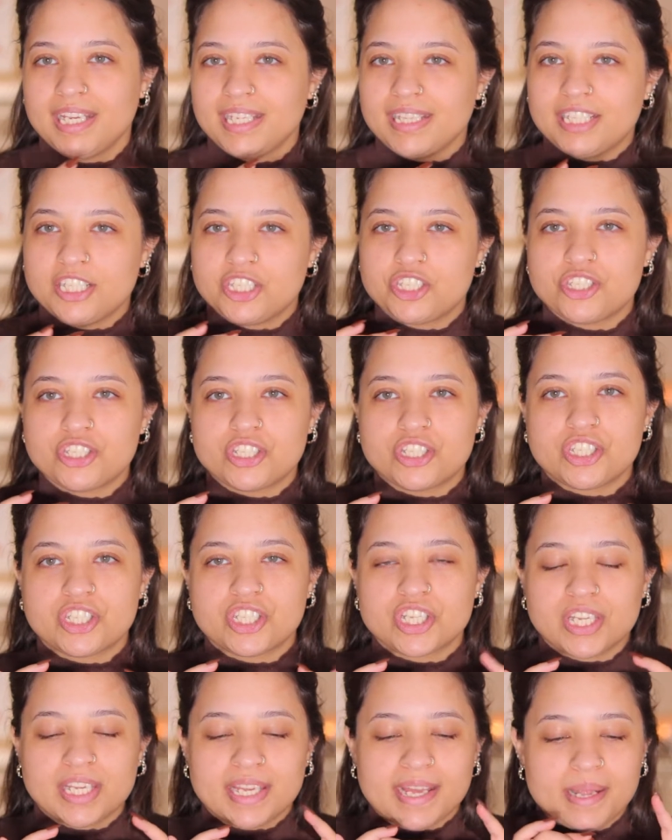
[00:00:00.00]
They
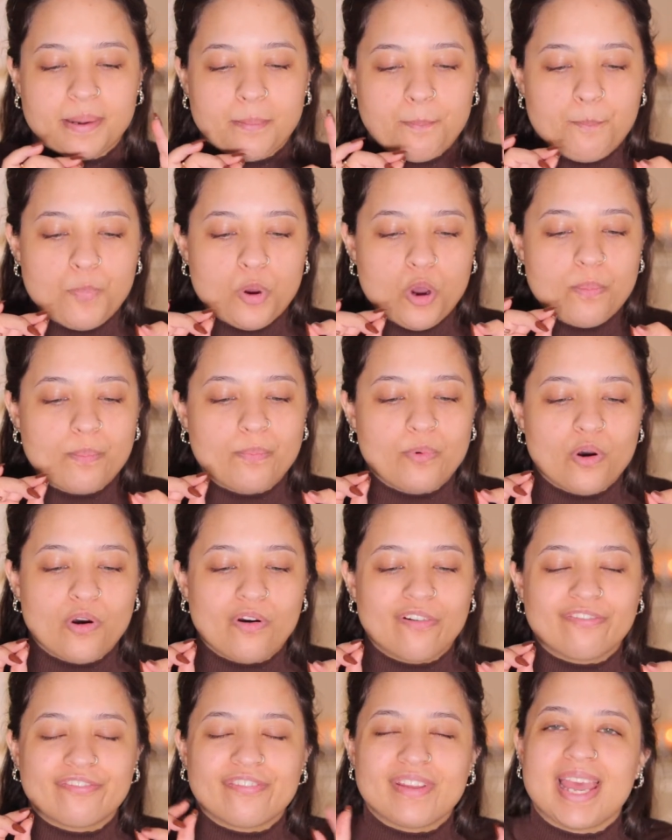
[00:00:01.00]
just can pop
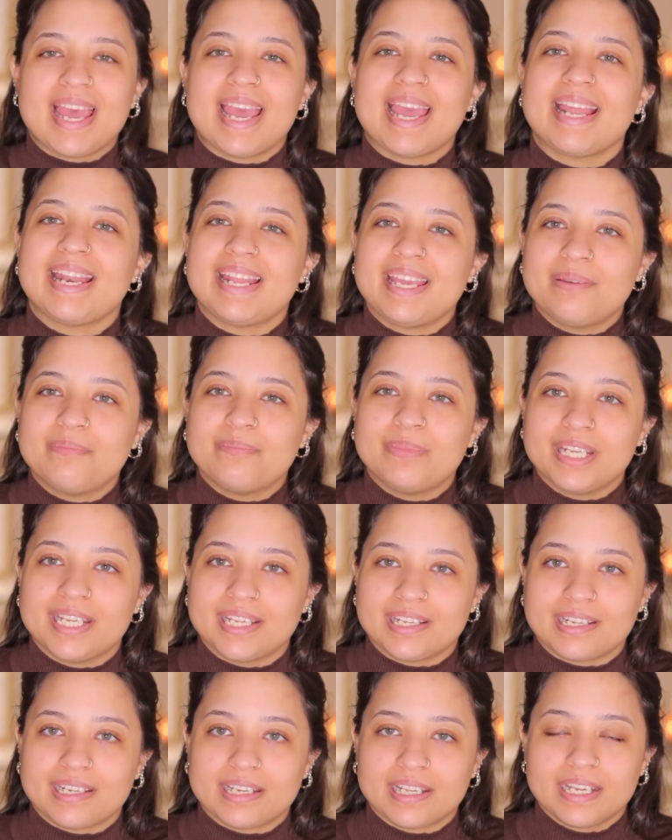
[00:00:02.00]
off any
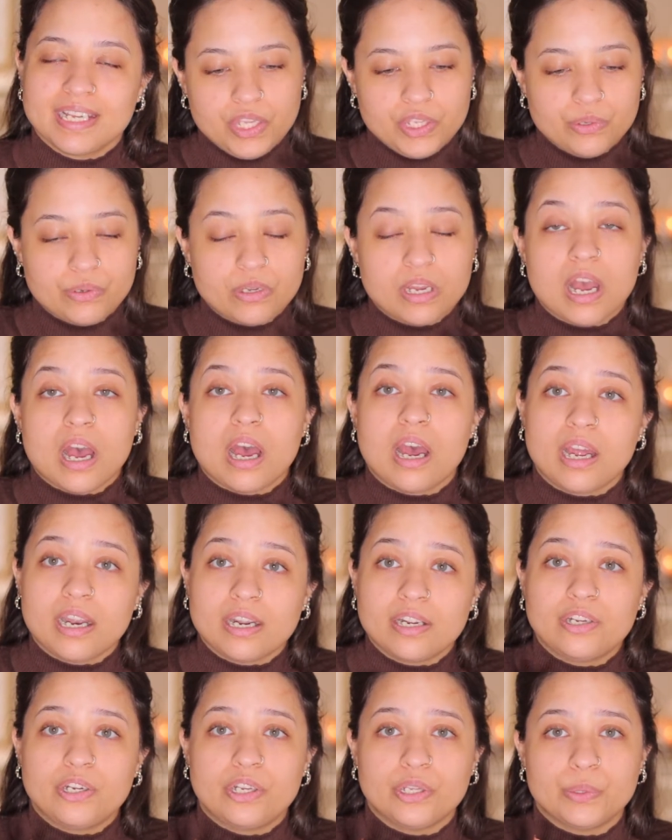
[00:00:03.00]
minute. You
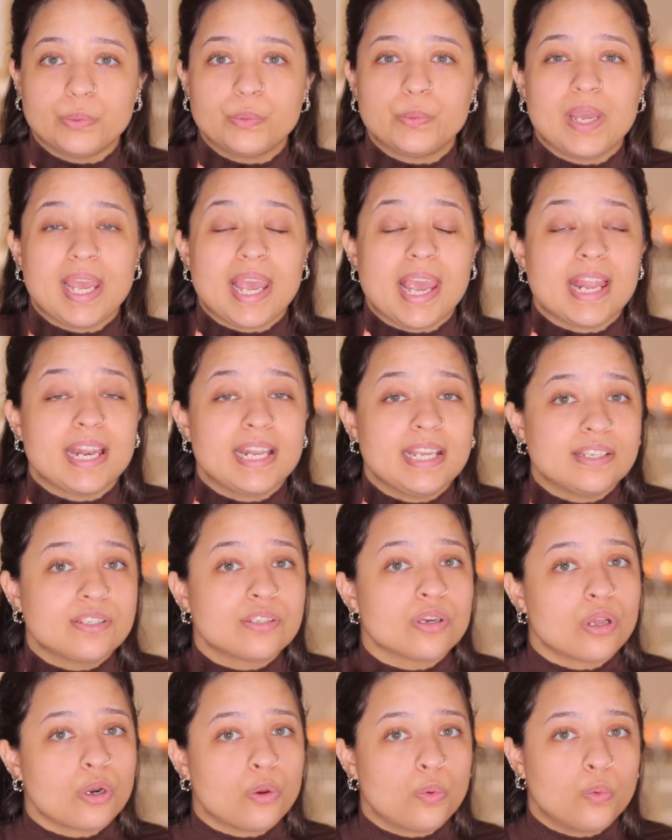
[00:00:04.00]
can't do any
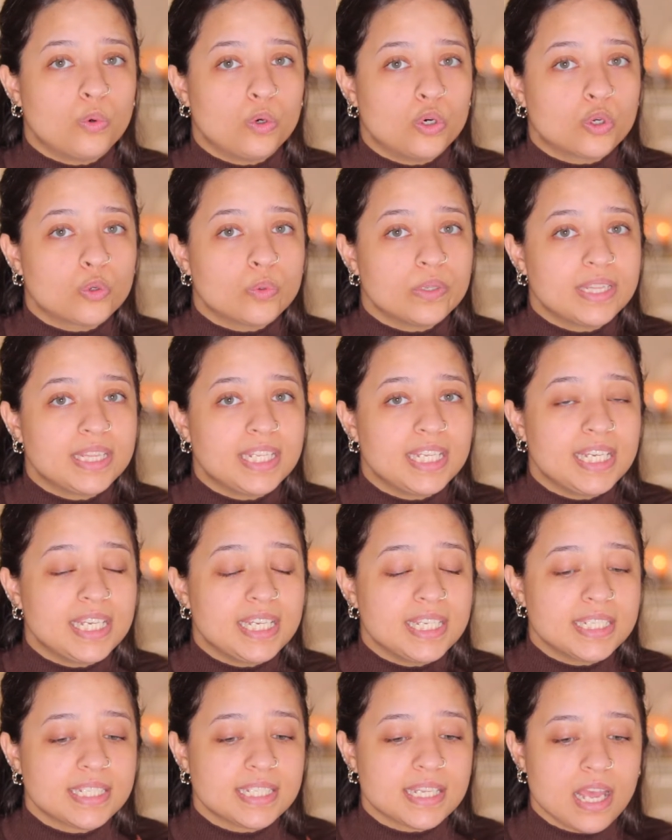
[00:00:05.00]
sort of work with
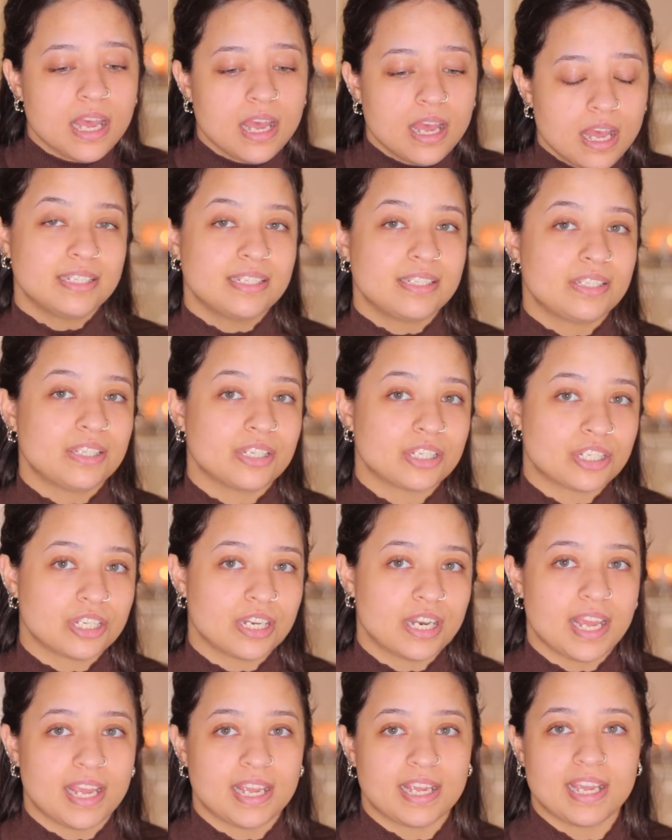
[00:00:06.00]
these. So
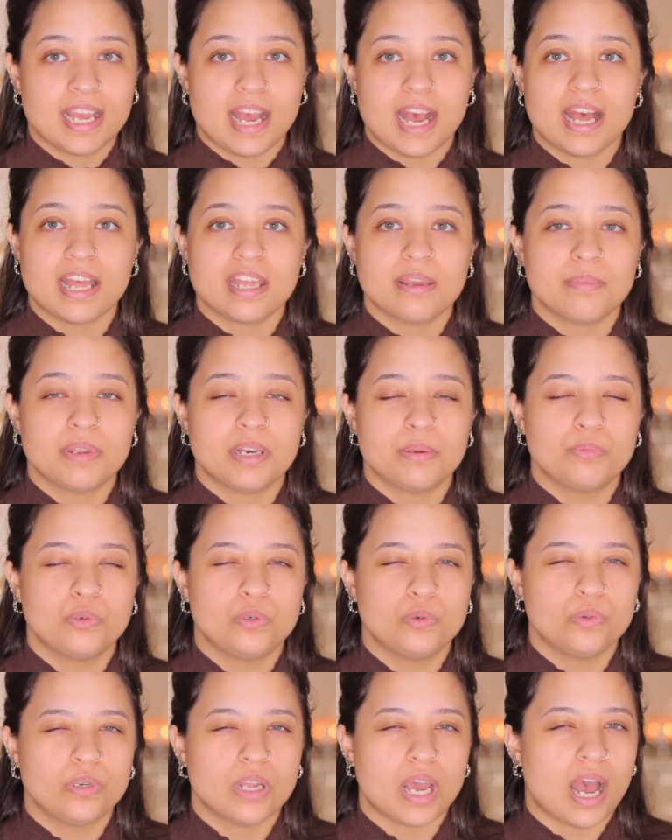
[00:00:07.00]
today I am in a
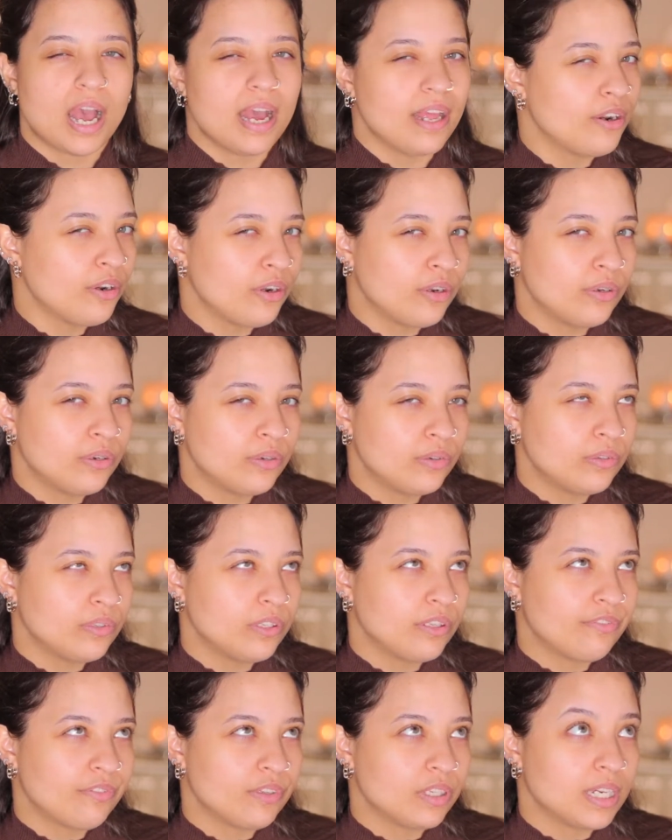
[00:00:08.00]
mood, I don't know
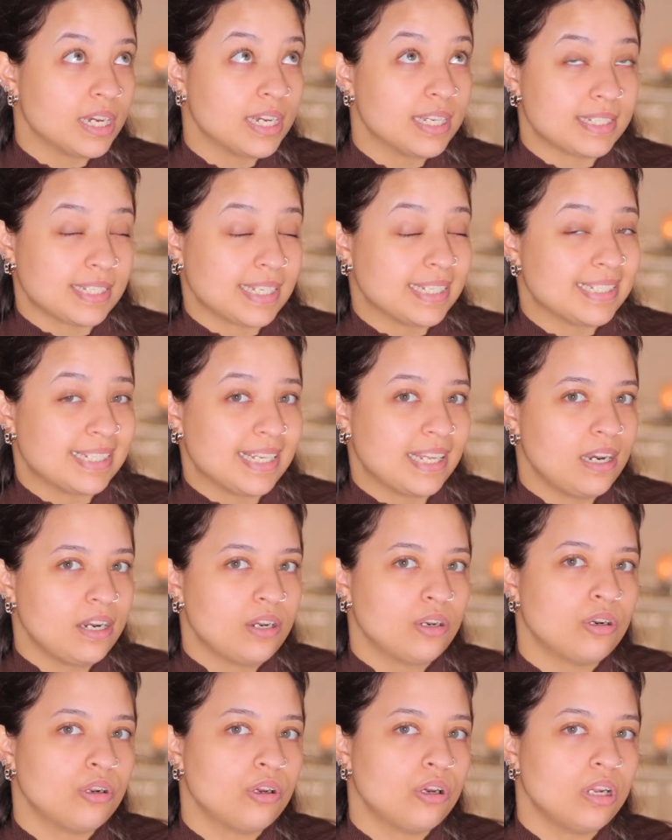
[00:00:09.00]
if you guys can tell it
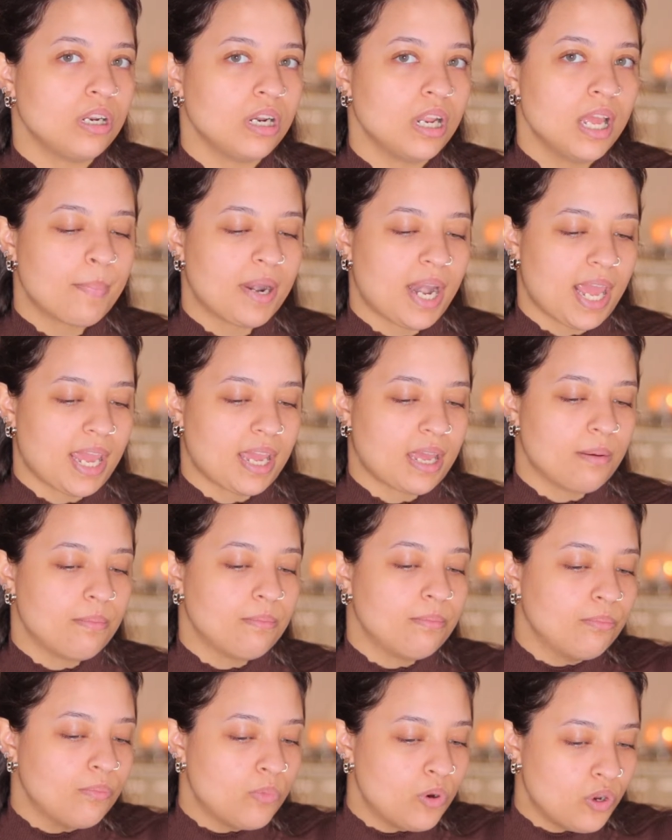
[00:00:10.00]
or not, but like a
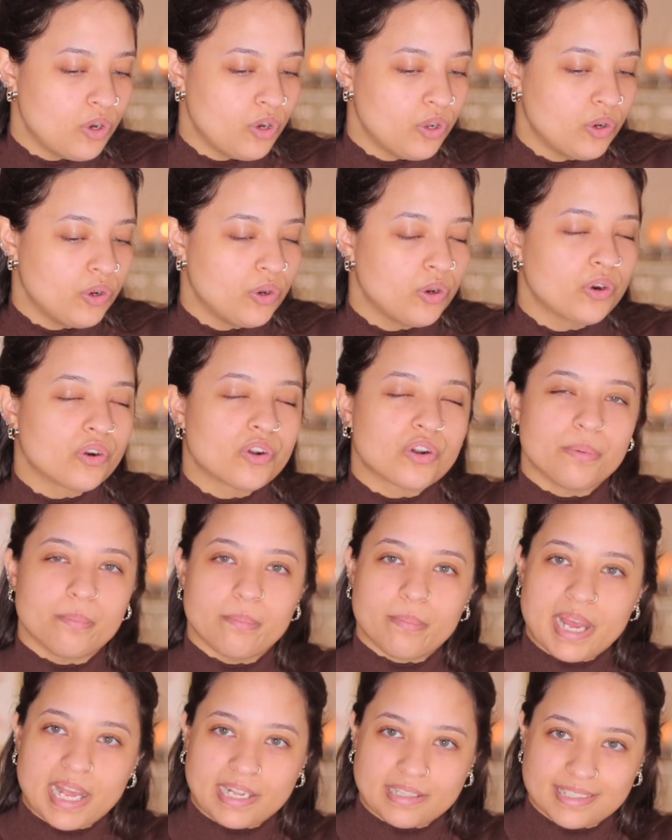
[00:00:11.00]

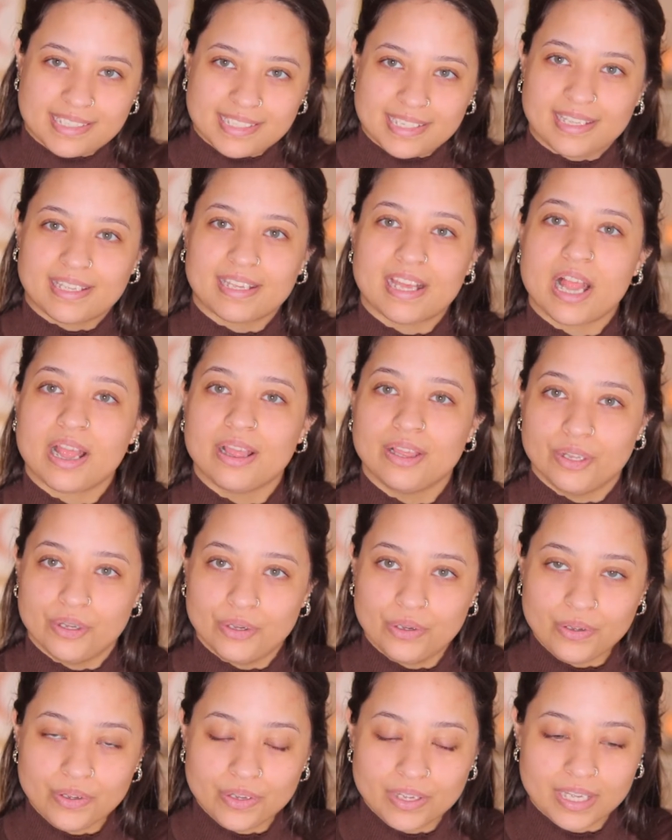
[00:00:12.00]
monochromatic
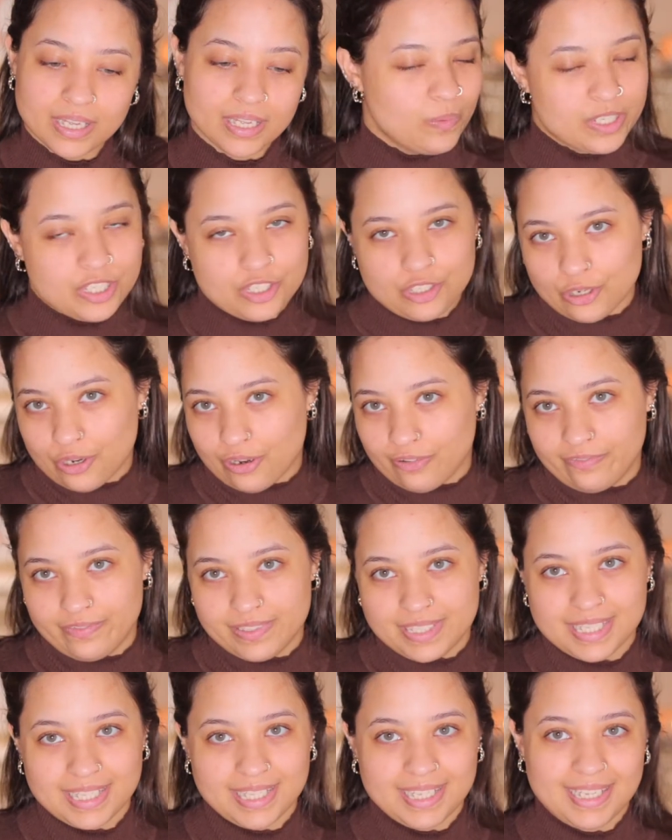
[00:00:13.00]
look, which
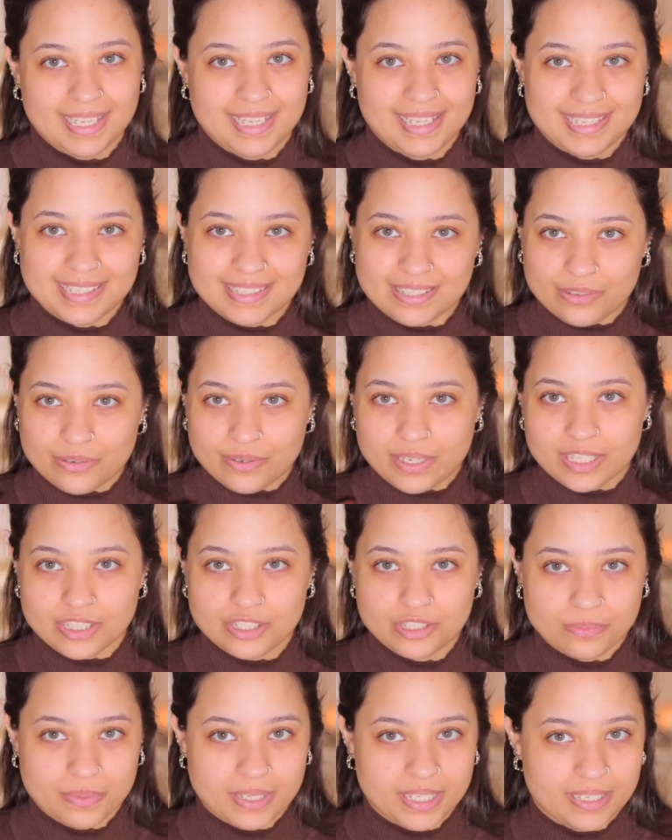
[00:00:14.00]
obviously is going
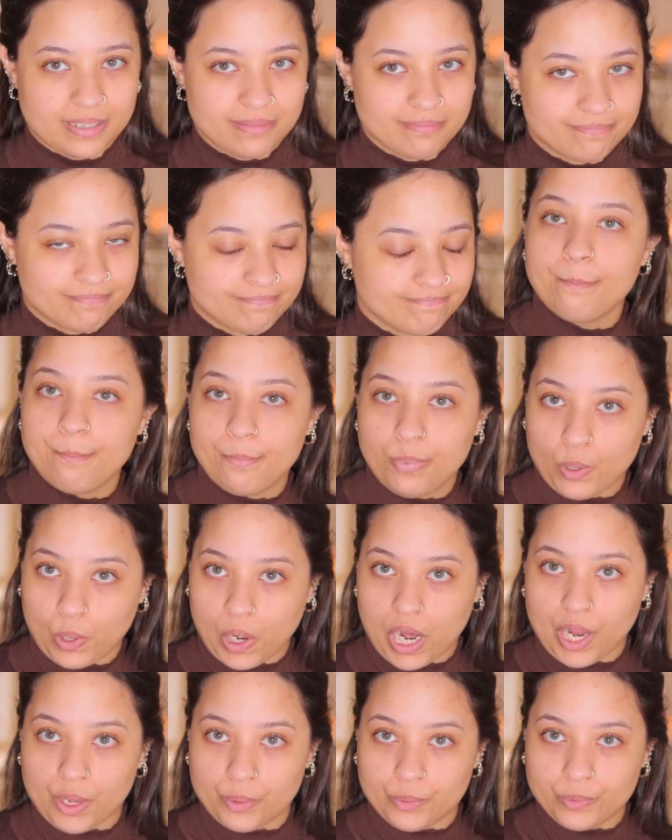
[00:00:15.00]
to be
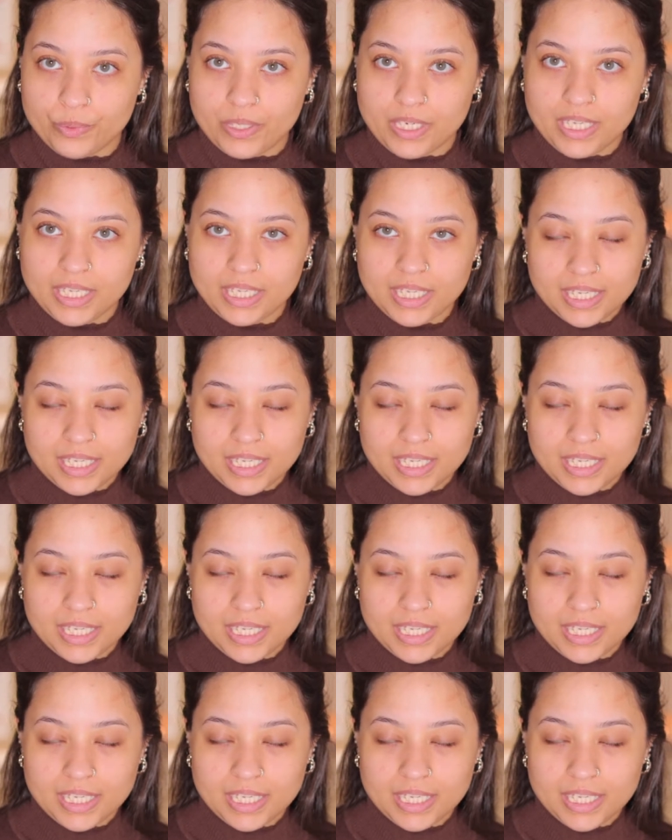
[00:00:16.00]
brown.